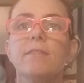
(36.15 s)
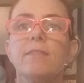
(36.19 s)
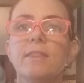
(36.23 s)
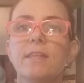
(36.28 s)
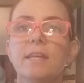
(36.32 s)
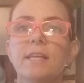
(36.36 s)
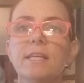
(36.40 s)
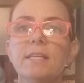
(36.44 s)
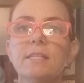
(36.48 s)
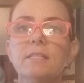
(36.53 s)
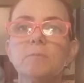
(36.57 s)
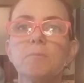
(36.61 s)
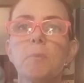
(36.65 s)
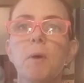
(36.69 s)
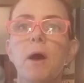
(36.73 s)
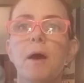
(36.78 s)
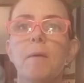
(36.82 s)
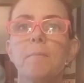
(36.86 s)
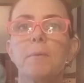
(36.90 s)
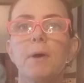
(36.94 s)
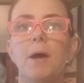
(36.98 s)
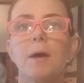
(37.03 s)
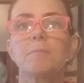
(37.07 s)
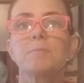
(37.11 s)
These
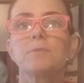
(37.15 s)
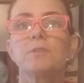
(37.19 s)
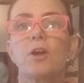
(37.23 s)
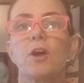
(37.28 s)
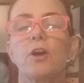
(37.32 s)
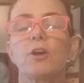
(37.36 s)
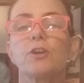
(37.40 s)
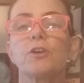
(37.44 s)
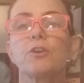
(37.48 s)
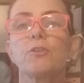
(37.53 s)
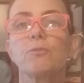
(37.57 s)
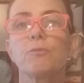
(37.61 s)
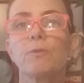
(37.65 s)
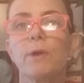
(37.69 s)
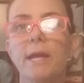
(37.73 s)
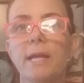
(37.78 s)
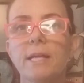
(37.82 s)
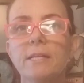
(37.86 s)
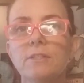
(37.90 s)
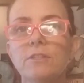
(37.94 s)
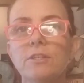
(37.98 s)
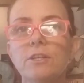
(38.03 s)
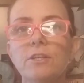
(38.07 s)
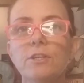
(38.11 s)
pom-poms are
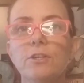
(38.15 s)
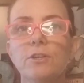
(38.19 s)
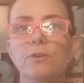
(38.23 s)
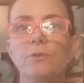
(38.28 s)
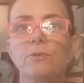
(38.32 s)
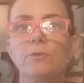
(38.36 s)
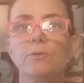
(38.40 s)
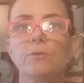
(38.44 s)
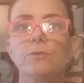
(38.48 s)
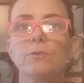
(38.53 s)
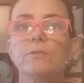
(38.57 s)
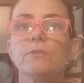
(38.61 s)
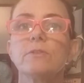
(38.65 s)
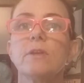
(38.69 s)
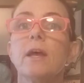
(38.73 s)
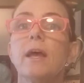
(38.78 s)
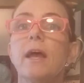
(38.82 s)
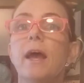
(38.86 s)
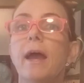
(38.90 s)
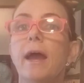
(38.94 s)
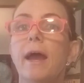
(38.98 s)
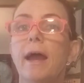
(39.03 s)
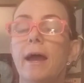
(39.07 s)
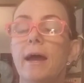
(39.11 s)
great to use
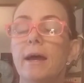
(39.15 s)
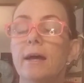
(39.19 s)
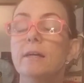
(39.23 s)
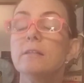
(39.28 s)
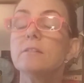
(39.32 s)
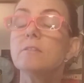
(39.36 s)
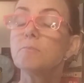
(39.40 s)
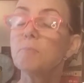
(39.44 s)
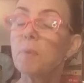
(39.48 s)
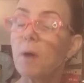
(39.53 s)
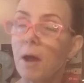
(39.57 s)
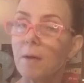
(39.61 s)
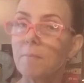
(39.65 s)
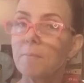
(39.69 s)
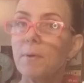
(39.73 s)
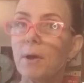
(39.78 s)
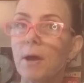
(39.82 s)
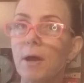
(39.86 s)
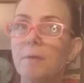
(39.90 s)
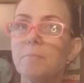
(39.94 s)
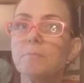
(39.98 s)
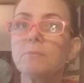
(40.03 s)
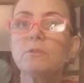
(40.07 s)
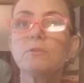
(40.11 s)
as
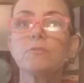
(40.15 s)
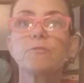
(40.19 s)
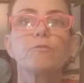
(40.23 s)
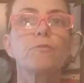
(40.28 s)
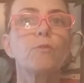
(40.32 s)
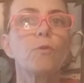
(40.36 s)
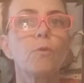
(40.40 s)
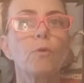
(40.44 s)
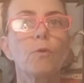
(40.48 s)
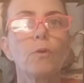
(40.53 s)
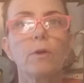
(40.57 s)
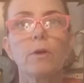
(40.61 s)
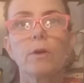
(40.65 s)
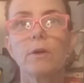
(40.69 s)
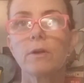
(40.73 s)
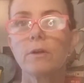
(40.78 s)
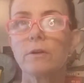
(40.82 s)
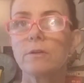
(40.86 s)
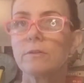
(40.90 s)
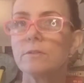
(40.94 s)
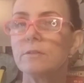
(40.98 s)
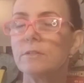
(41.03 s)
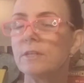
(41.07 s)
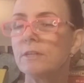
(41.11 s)
pom-poms
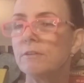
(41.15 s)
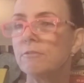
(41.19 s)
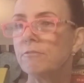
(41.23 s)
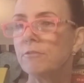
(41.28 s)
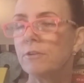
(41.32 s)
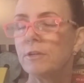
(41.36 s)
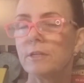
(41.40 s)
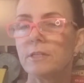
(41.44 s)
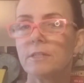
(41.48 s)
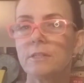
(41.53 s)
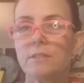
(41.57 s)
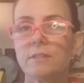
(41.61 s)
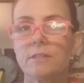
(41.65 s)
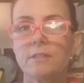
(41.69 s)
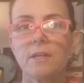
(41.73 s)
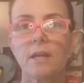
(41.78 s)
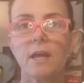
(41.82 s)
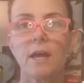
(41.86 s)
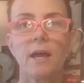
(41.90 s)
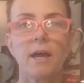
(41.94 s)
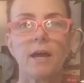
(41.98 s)
for different